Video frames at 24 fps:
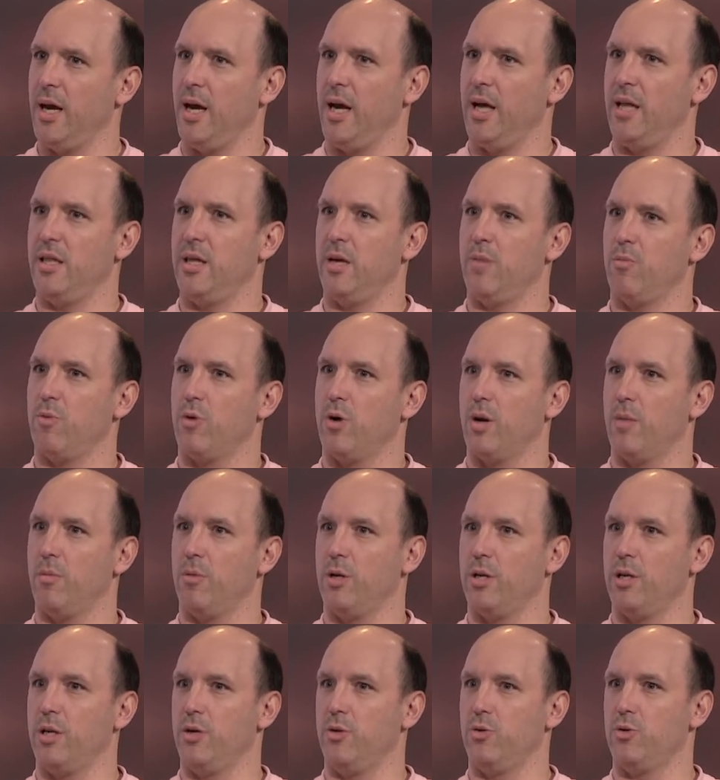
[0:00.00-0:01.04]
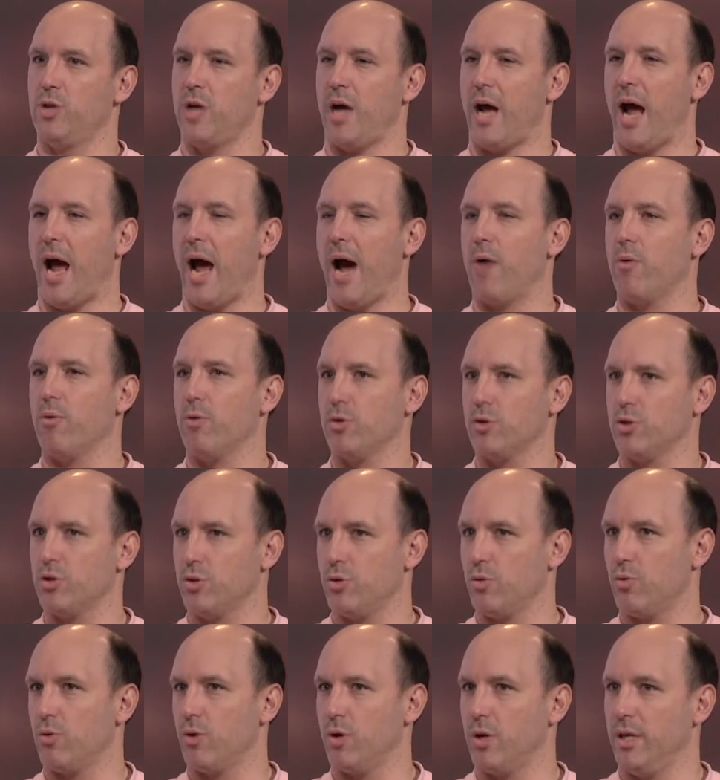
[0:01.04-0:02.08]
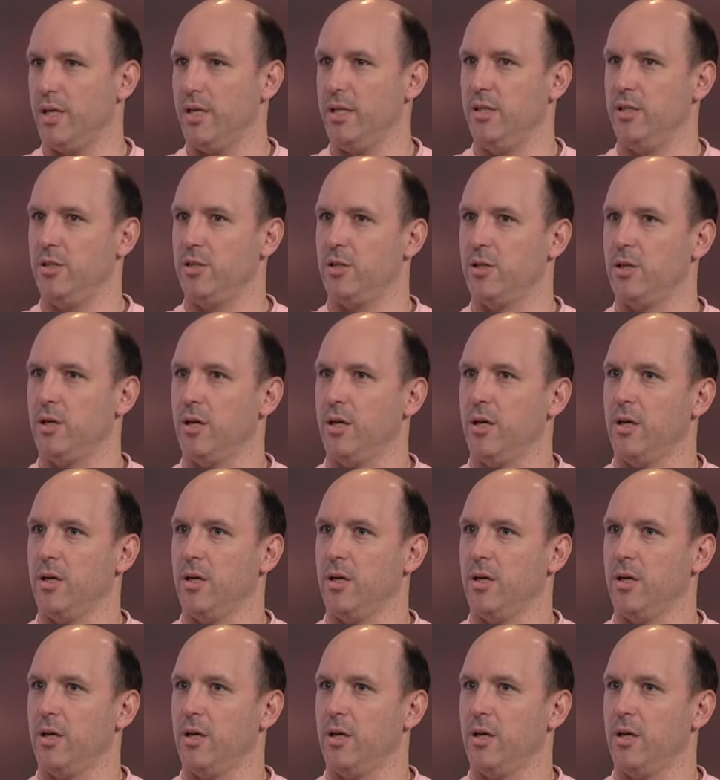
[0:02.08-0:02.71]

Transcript: and then we're able to use our stories